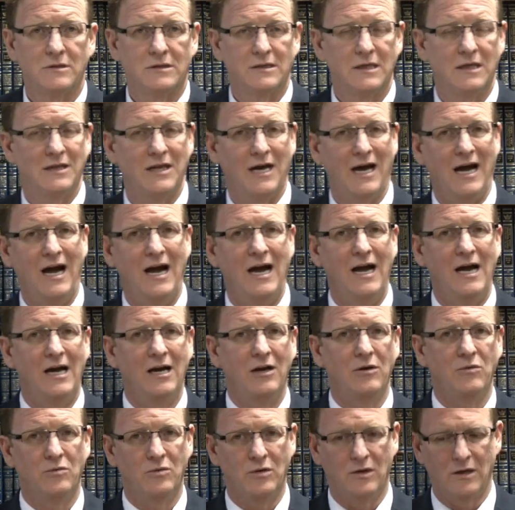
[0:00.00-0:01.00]
he said,
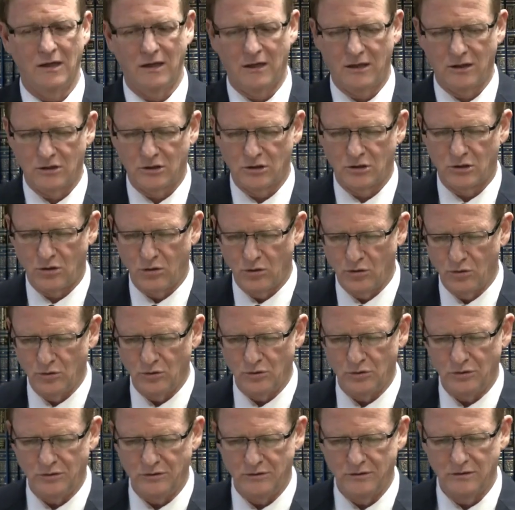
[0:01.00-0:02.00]
I will
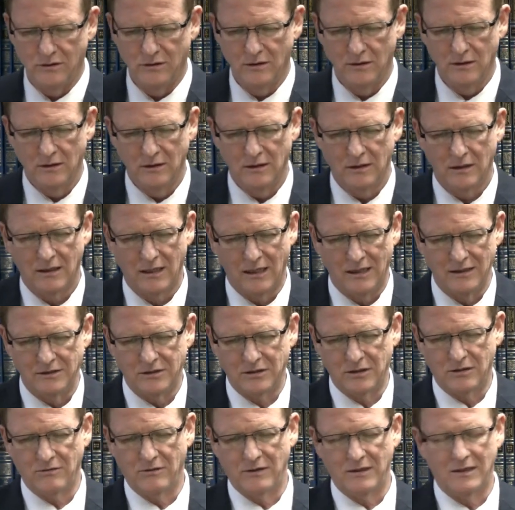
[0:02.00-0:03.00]
exclude
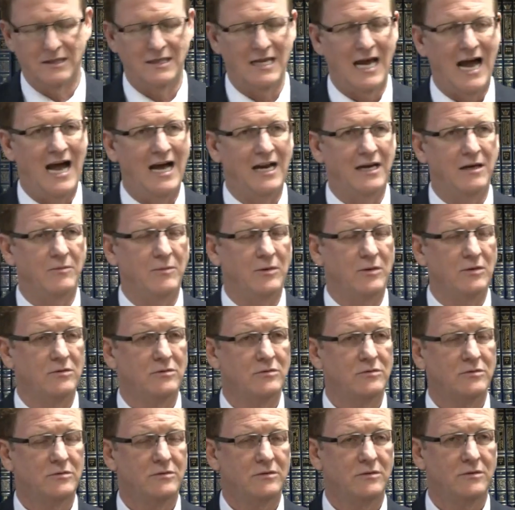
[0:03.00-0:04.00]
consecrated animals
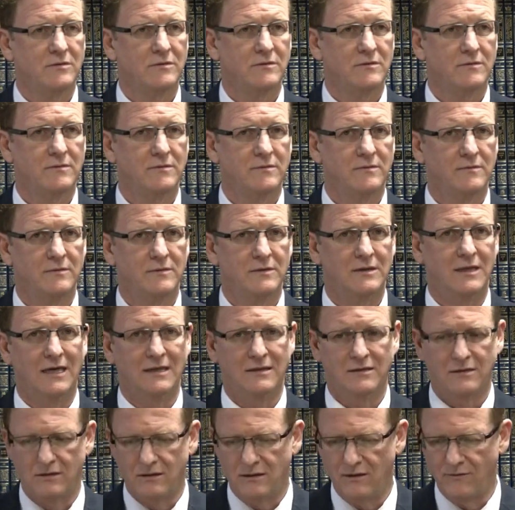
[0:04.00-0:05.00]

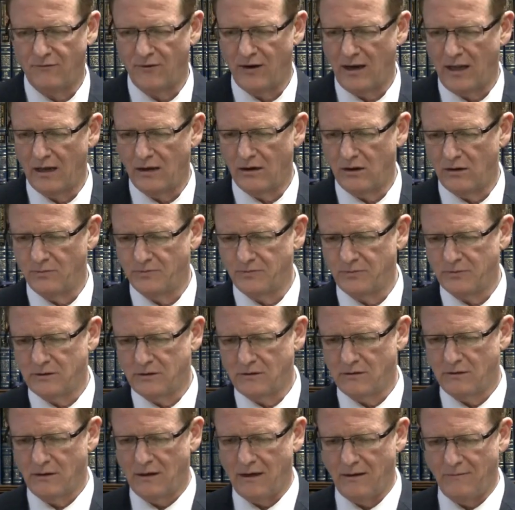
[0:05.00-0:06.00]
that
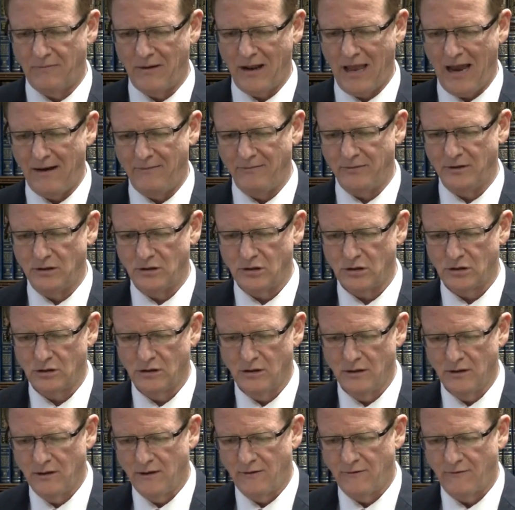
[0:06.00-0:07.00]
developed a blemish
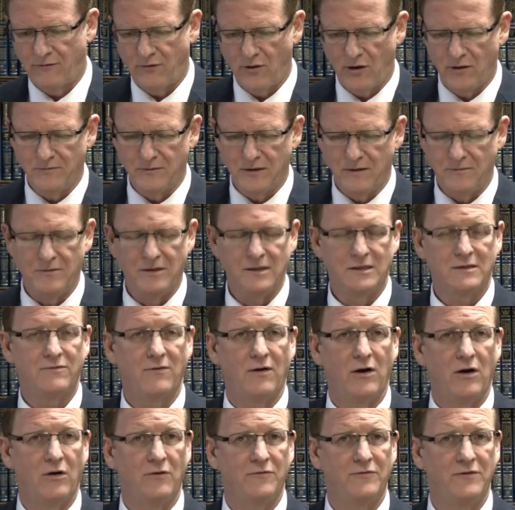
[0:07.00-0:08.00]
from the mitzvah
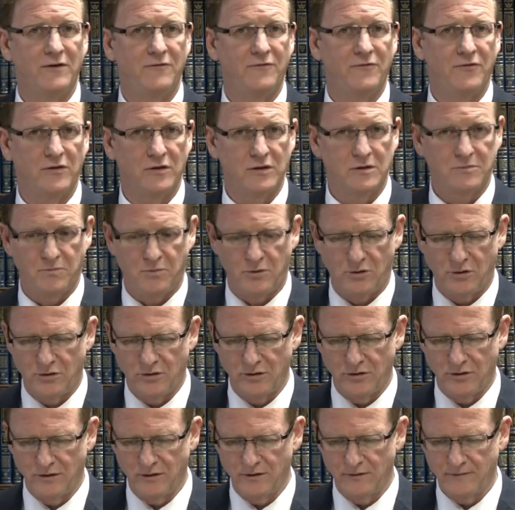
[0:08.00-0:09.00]
of the
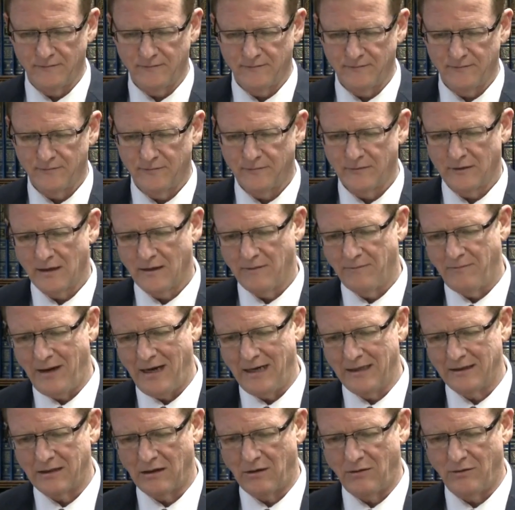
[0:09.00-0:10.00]
firstborn,
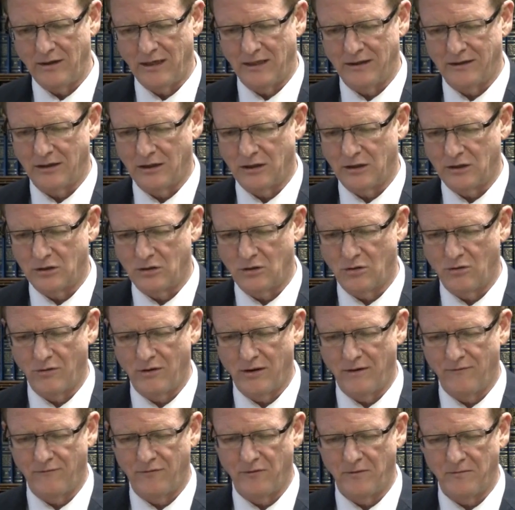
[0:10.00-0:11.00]
but I will not
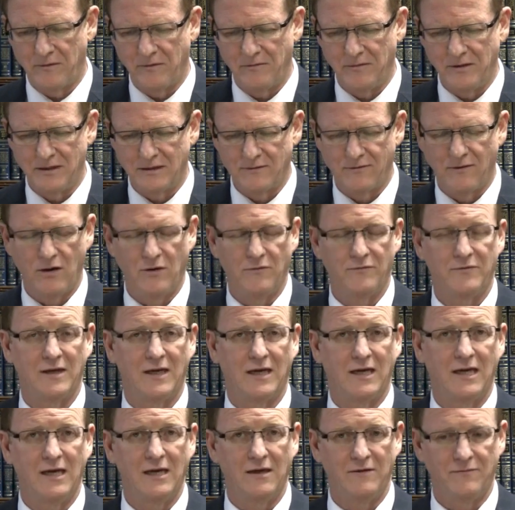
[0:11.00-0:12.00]
exclude them from the mitzvah of the
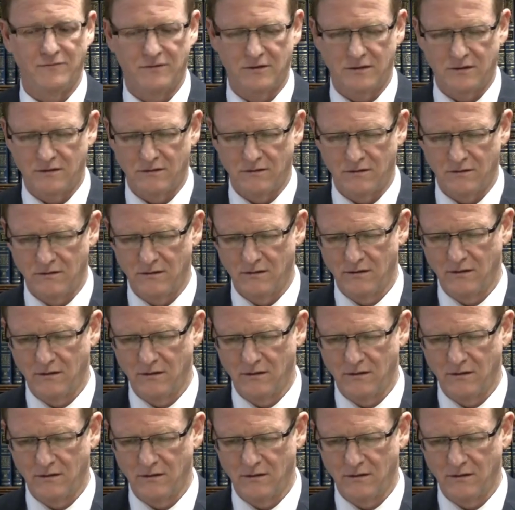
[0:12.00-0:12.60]
gifts.